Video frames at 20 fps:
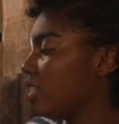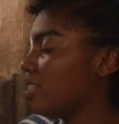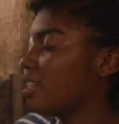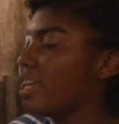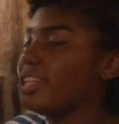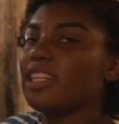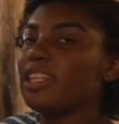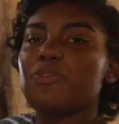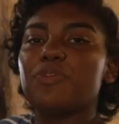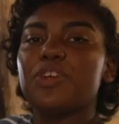
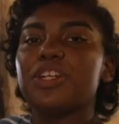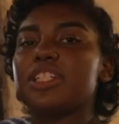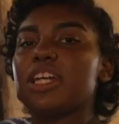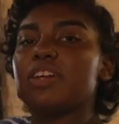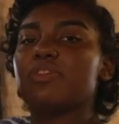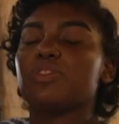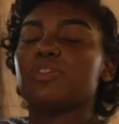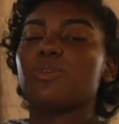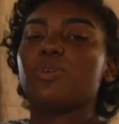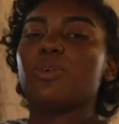It's like their first
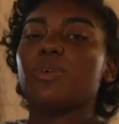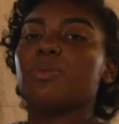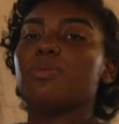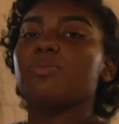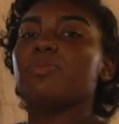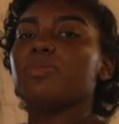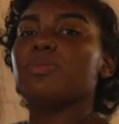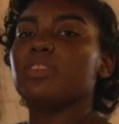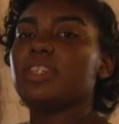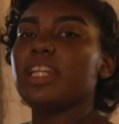day of
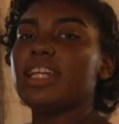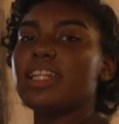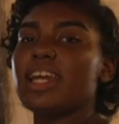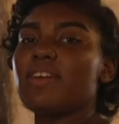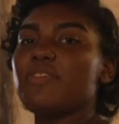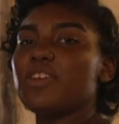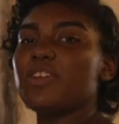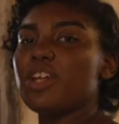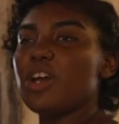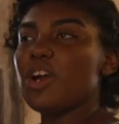school. They
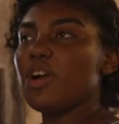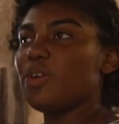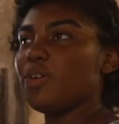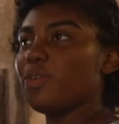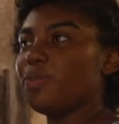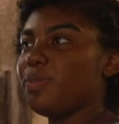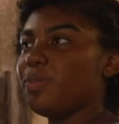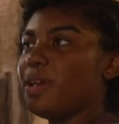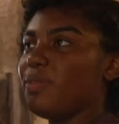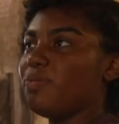never
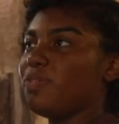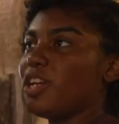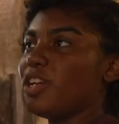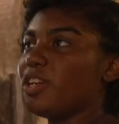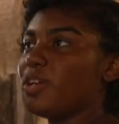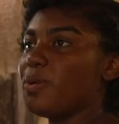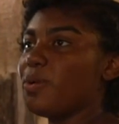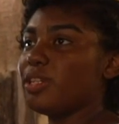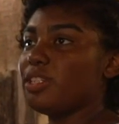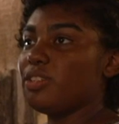know if
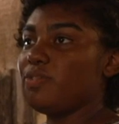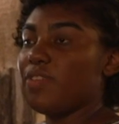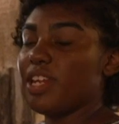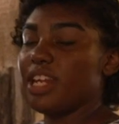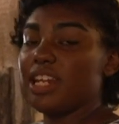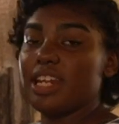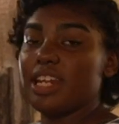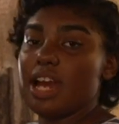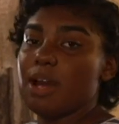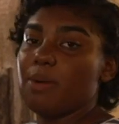they're going to
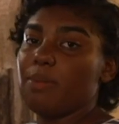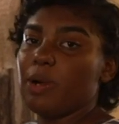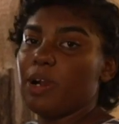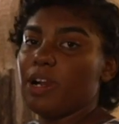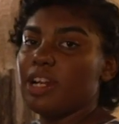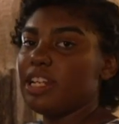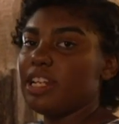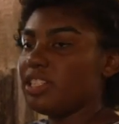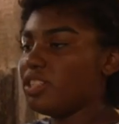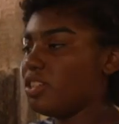fit in at a
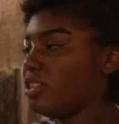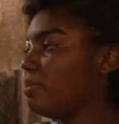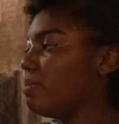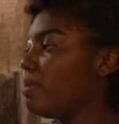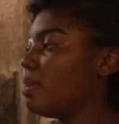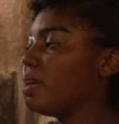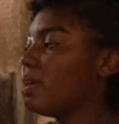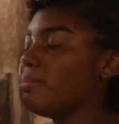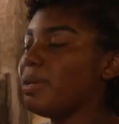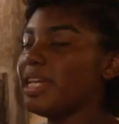barn, and so
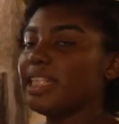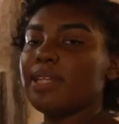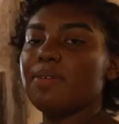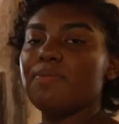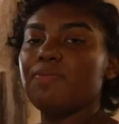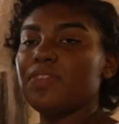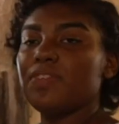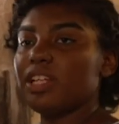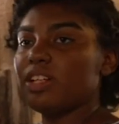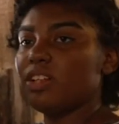you want to make
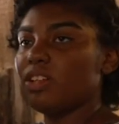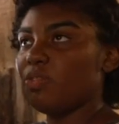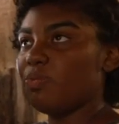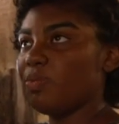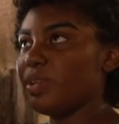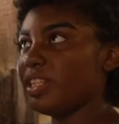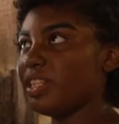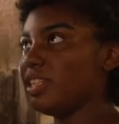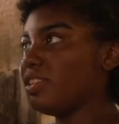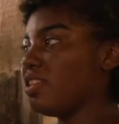them
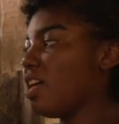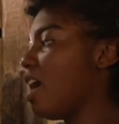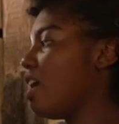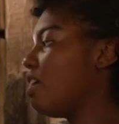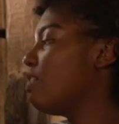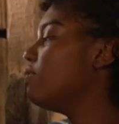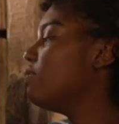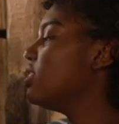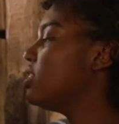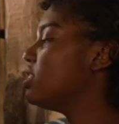feel really
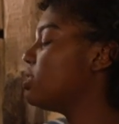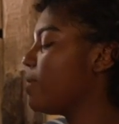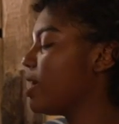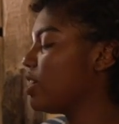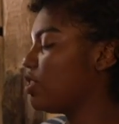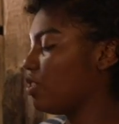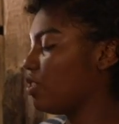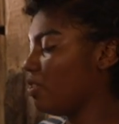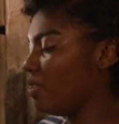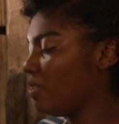loved and
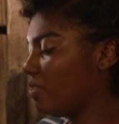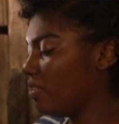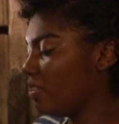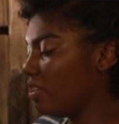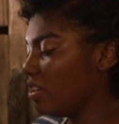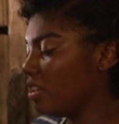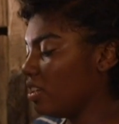special.